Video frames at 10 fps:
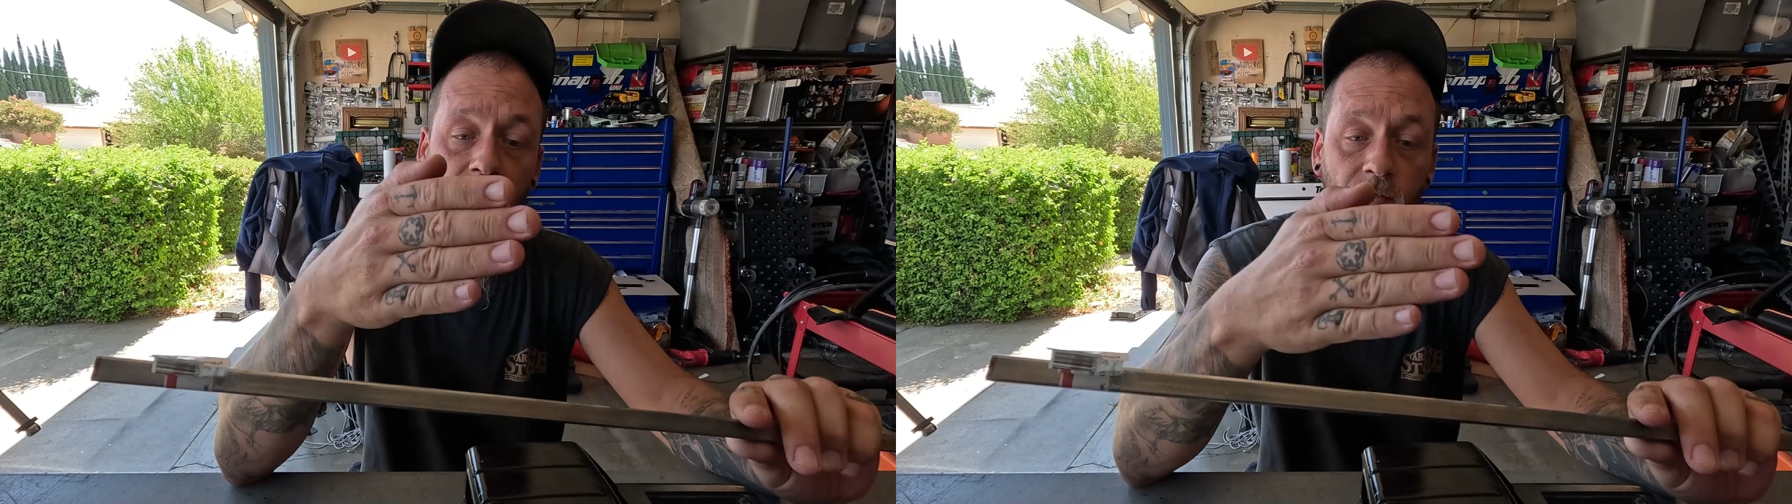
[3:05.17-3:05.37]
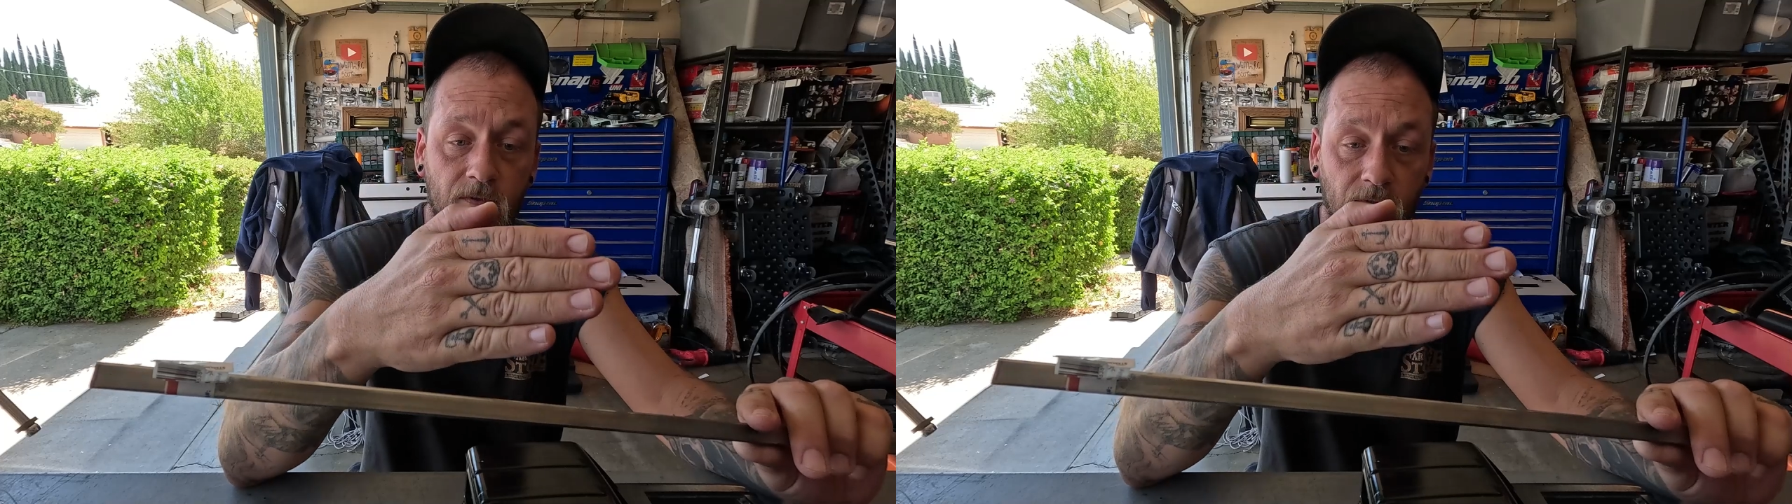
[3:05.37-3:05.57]

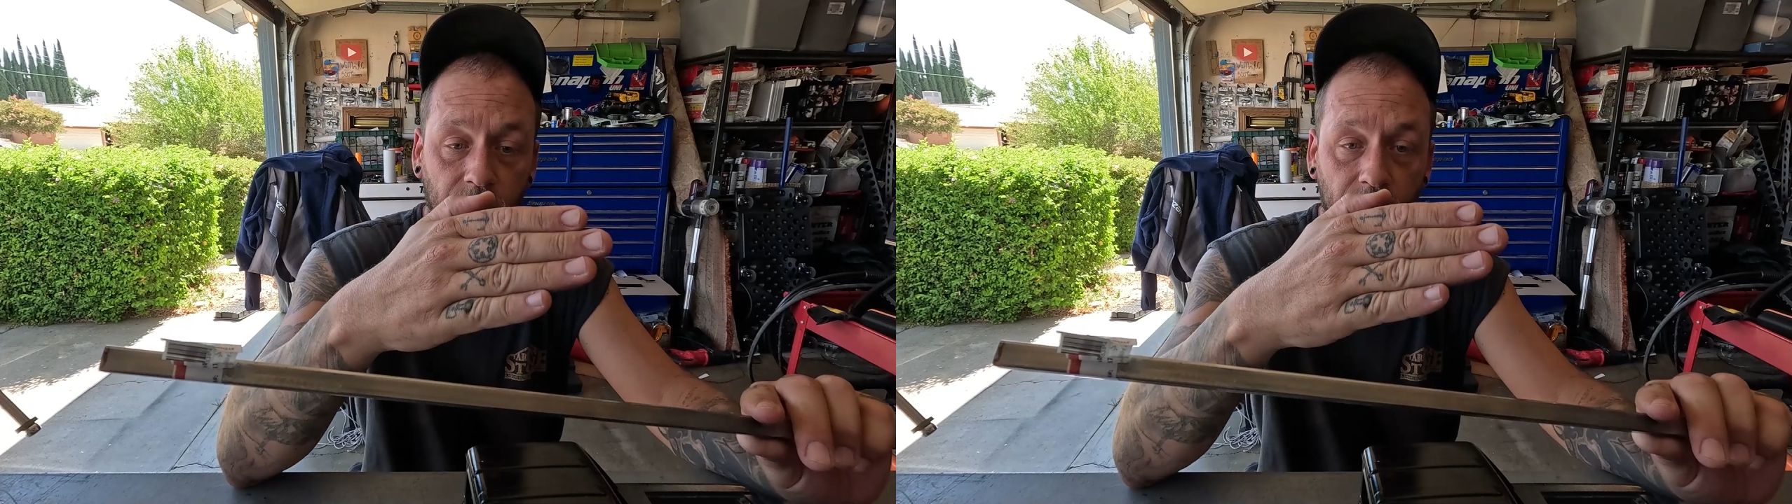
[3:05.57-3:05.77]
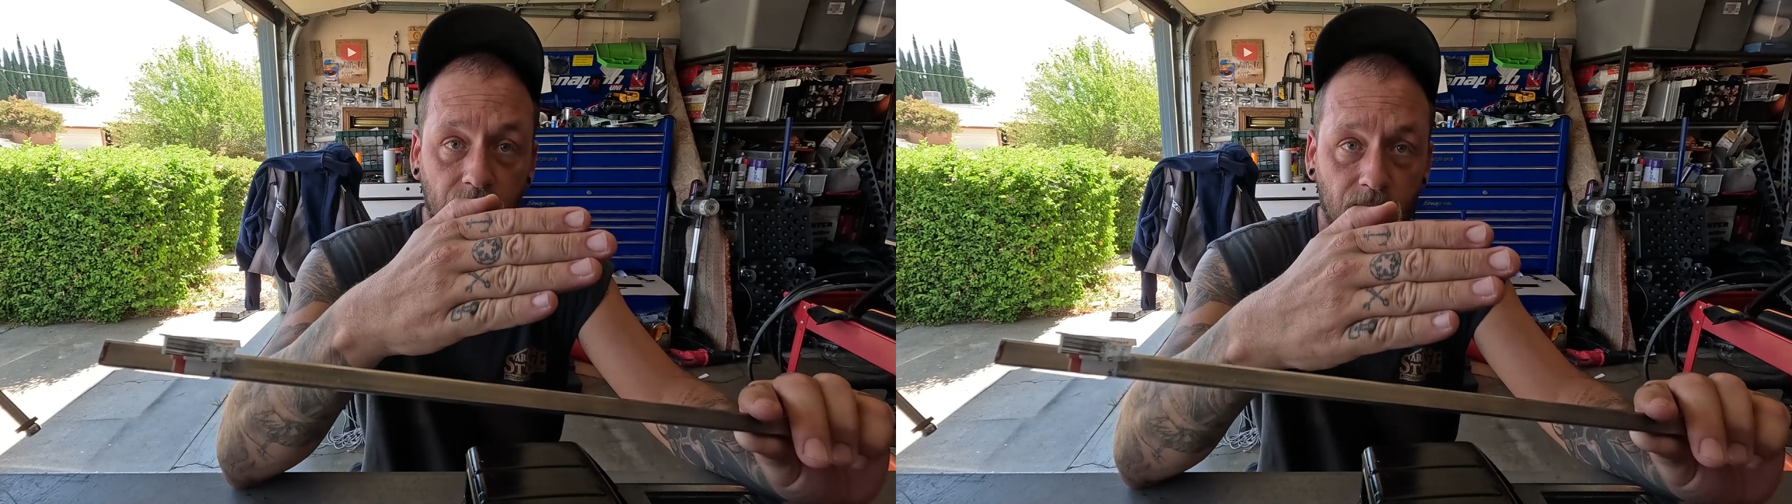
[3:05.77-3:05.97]
So I'm
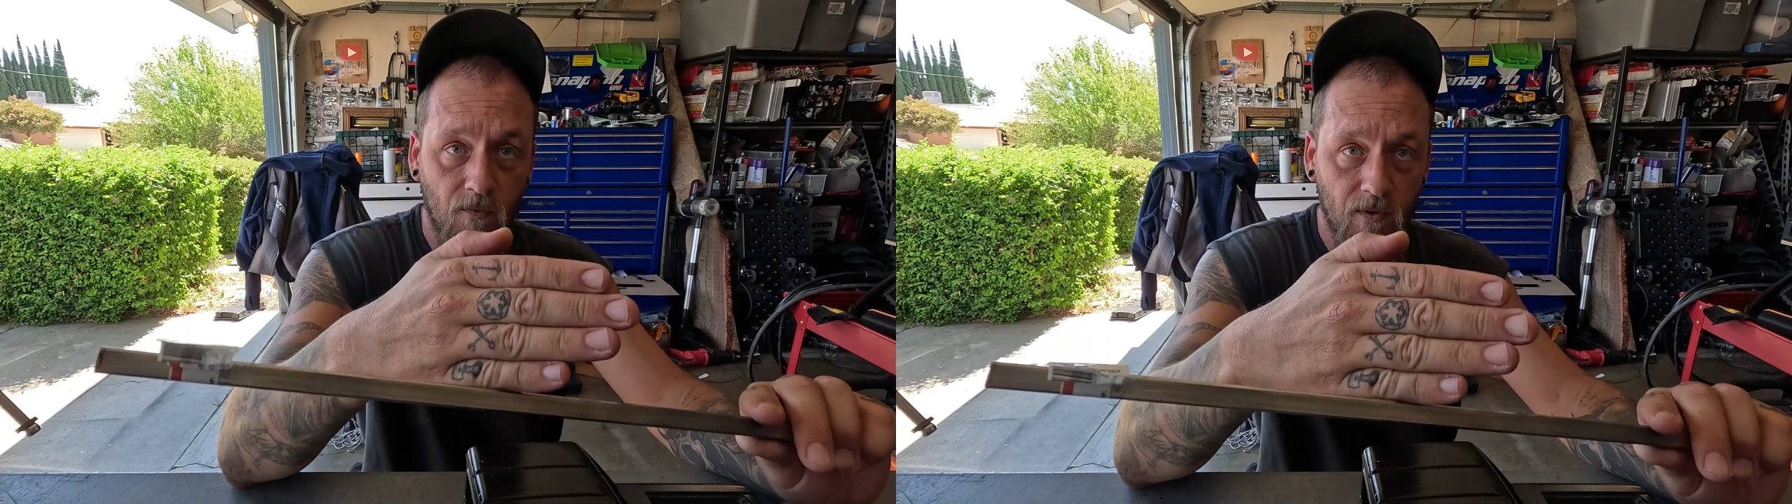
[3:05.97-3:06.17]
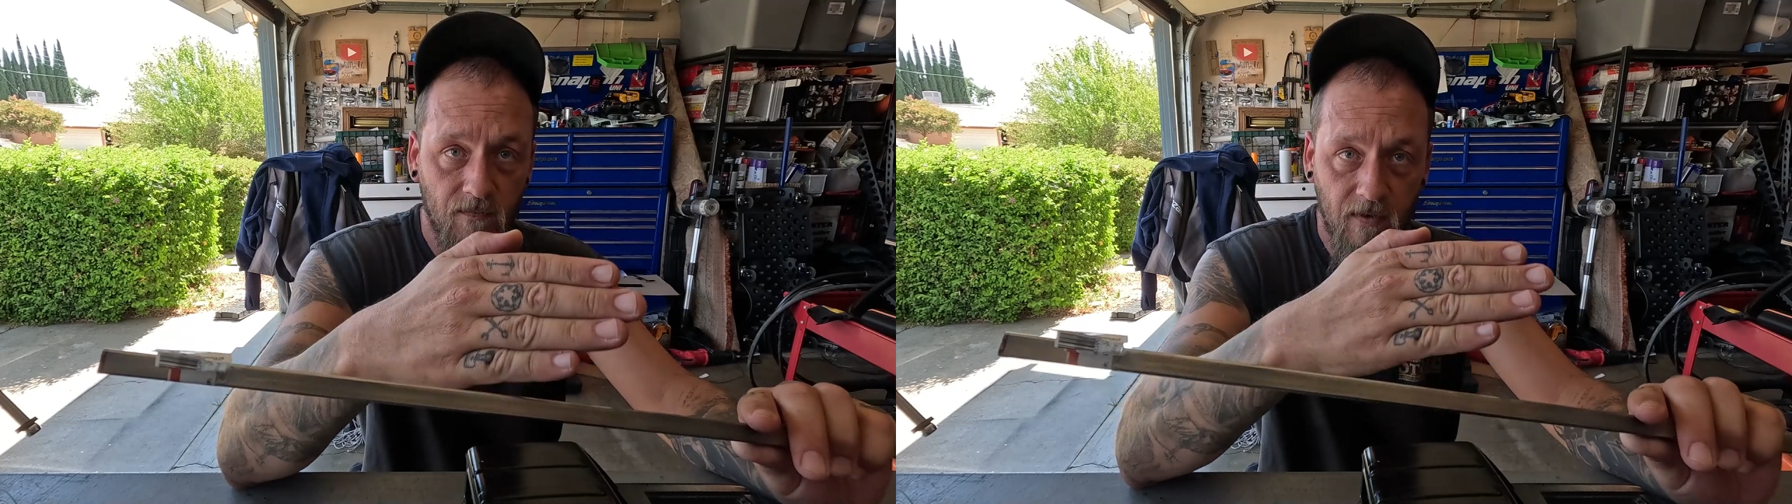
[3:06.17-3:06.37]
going to do
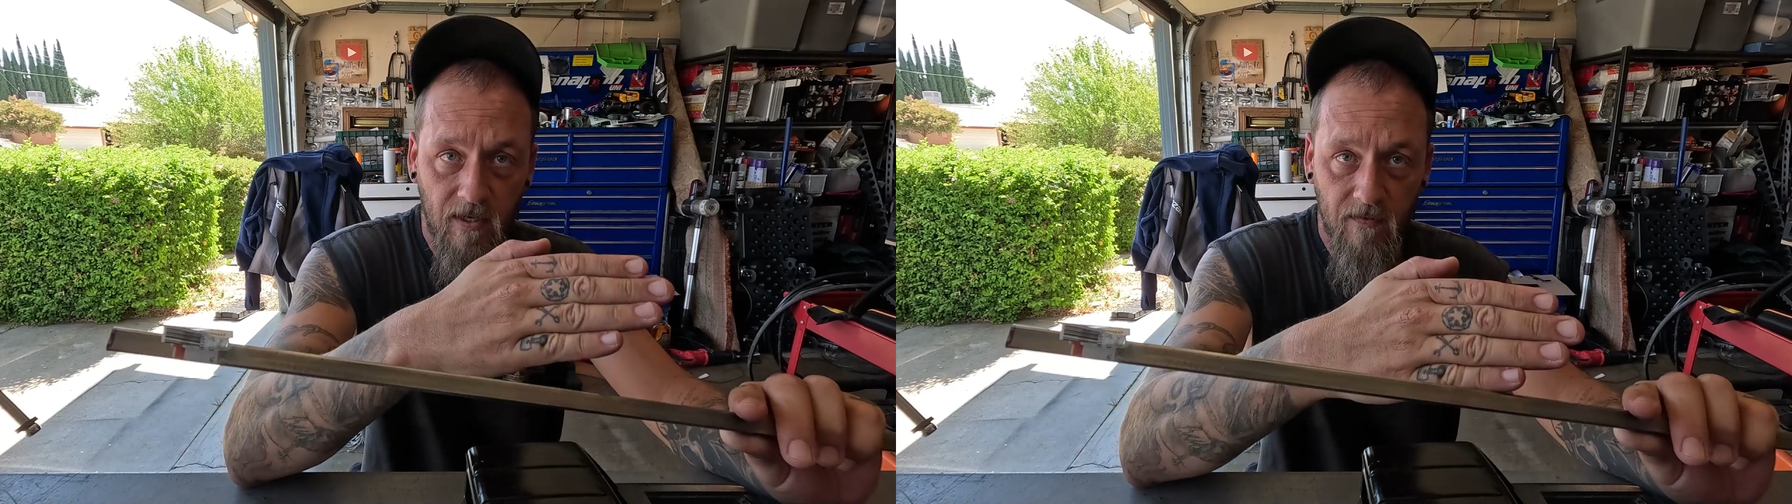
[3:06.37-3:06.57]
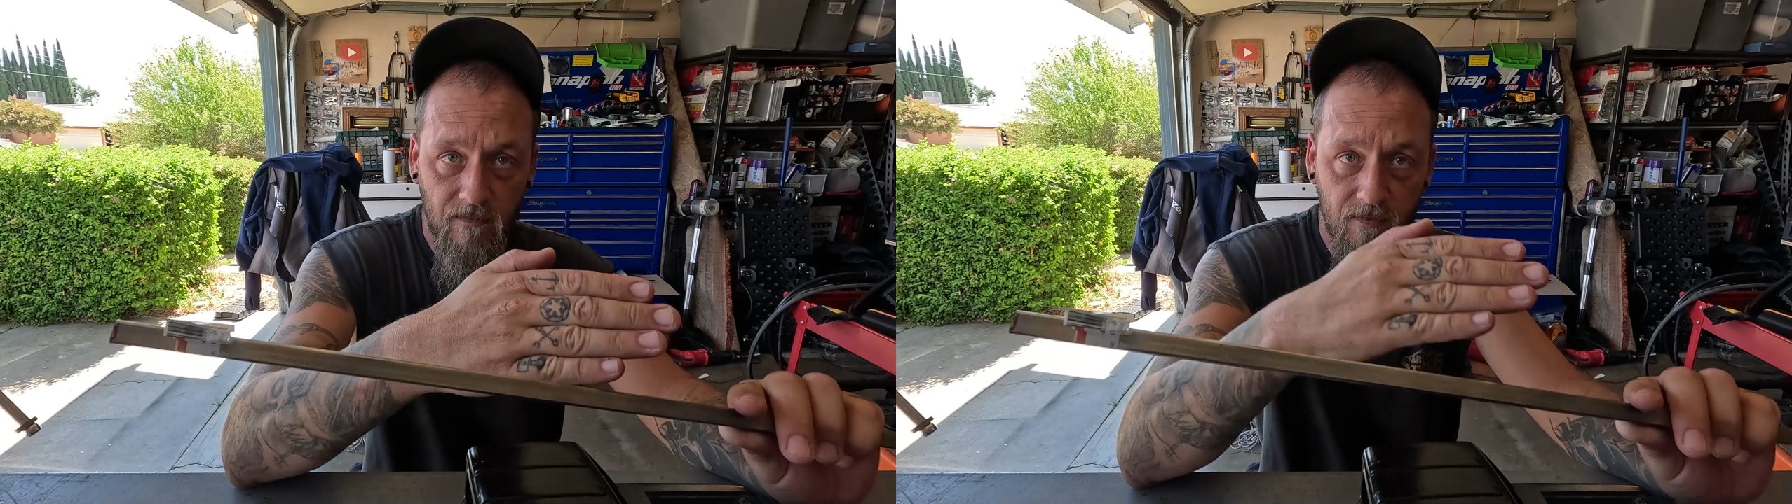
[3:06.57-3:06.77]

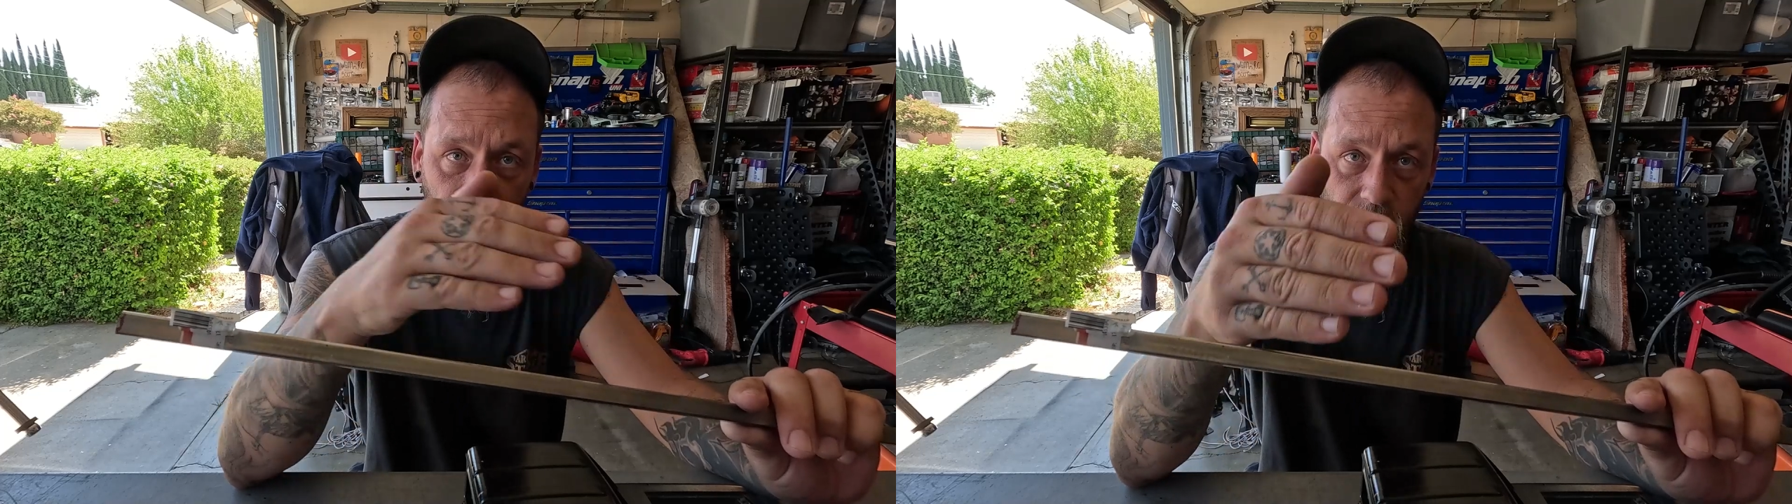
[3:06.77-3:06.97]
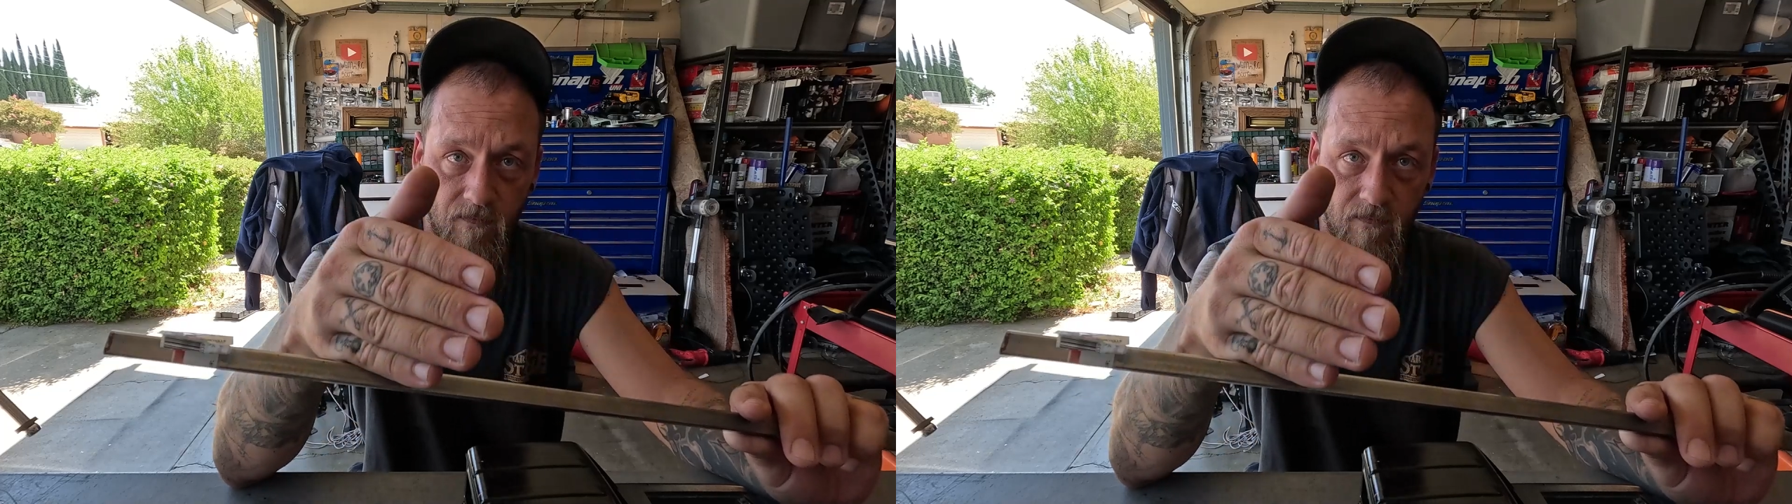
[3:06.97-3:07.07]
45s